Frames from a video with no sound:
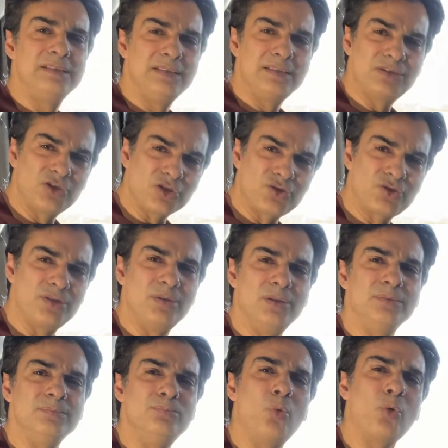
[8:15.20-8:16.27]
just
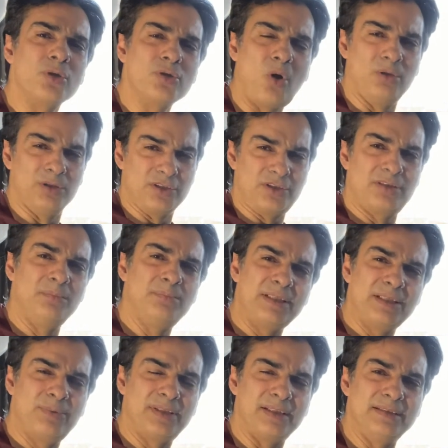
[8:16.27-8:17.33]
more knowledge,
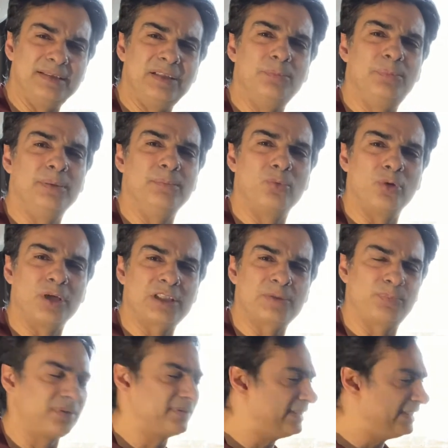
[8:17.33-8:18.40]
somebody with a little bit more
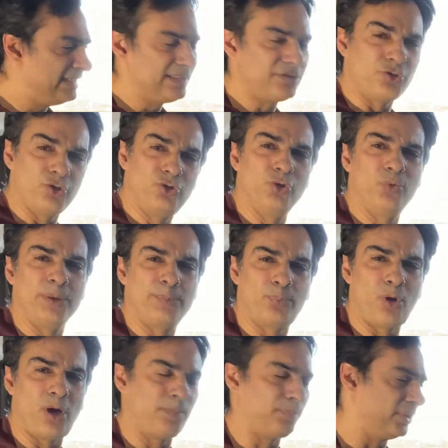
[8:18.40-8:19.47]
expertise to do it
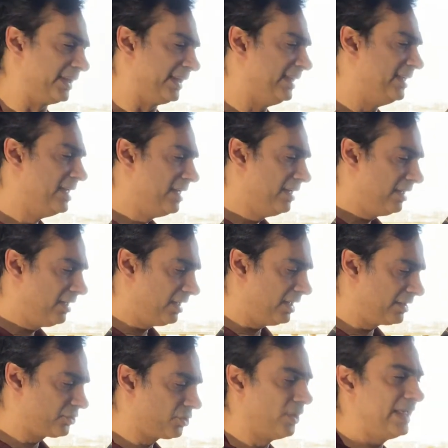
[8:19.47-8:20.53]
properly. Uh,
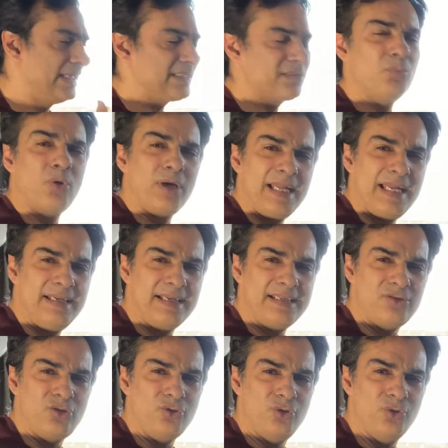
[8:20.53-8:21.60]
so it is more
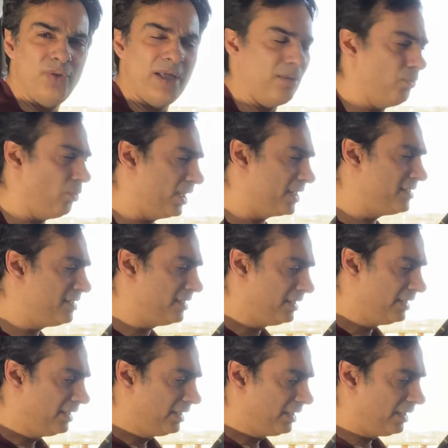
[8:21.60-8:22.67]
headache to do that one.
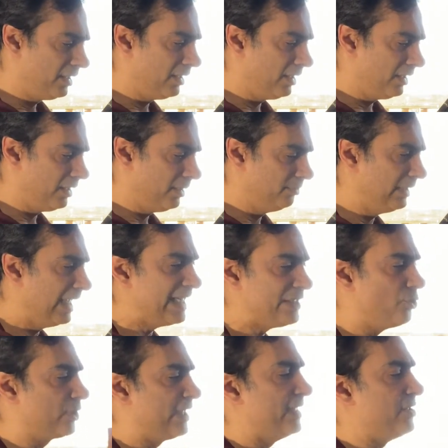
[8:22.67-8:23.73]
Um, and
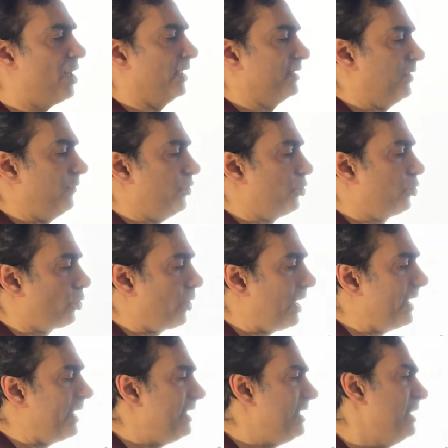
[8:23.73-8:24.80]
you cannot. If you
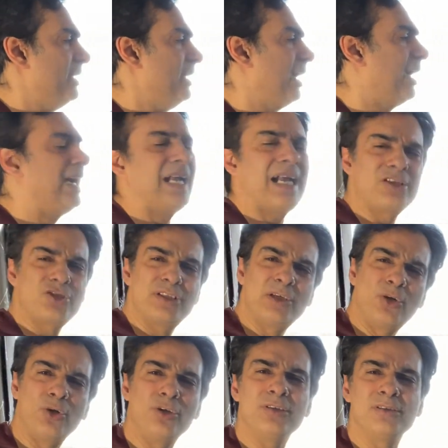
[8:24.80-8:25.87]
try, I actually
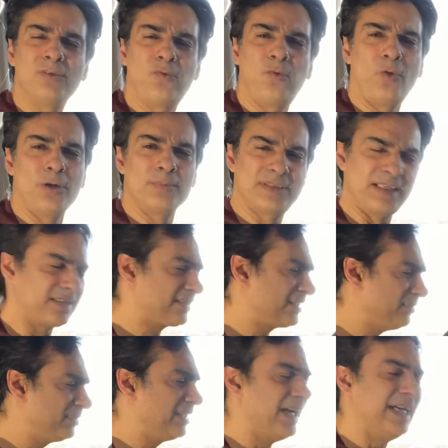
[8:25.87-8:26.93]
heard on the forums that
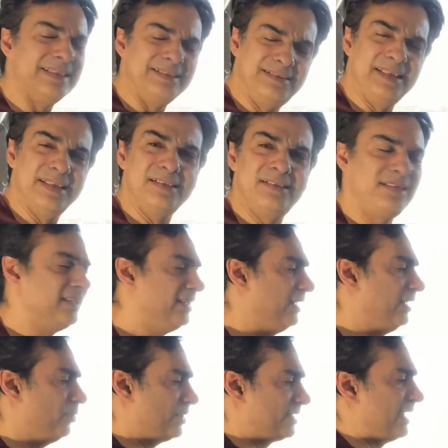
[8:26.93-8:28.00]
some guy did,
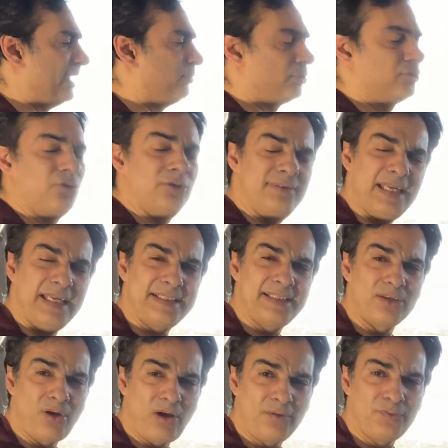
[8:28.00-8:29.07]
was able to take
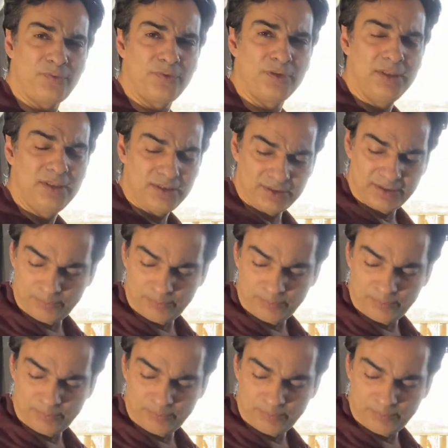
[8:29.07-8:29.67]
it off the